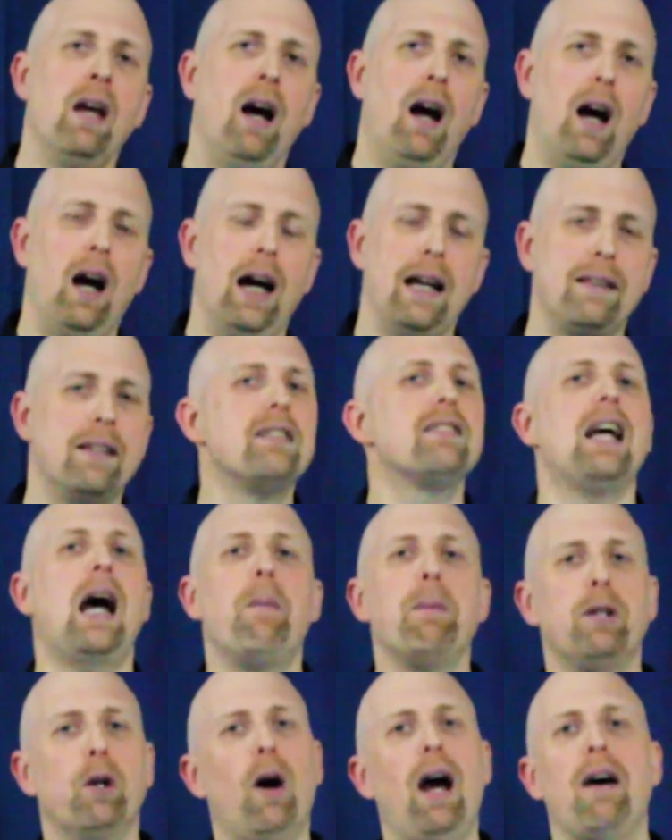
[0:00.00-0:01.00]
At this time,
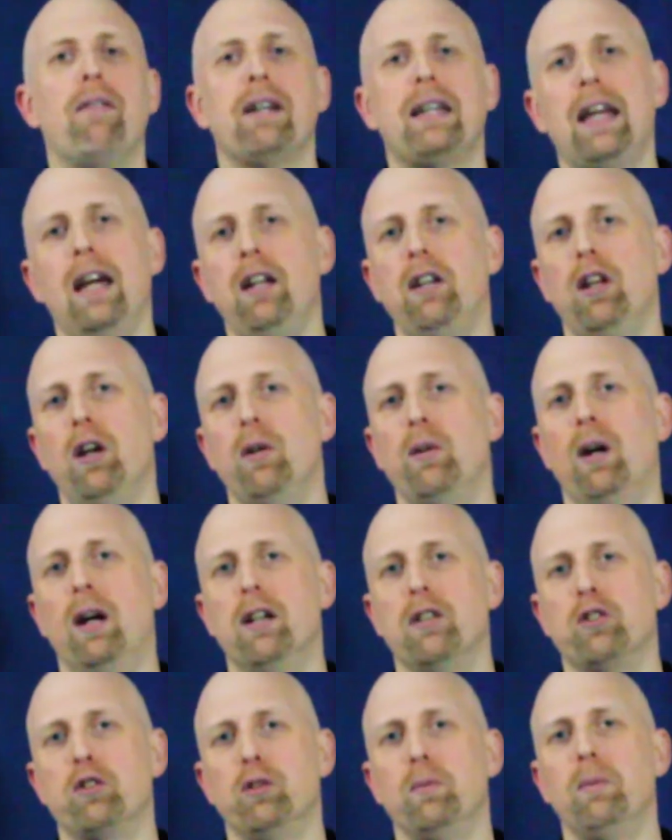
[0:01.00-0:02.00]
we don't have a
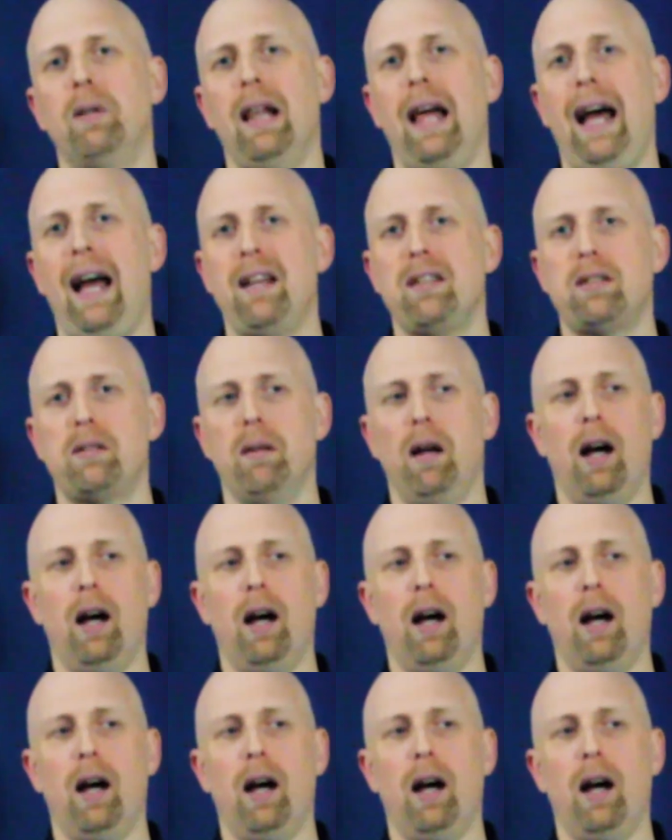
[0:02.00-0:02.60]
Kendo Zoom class.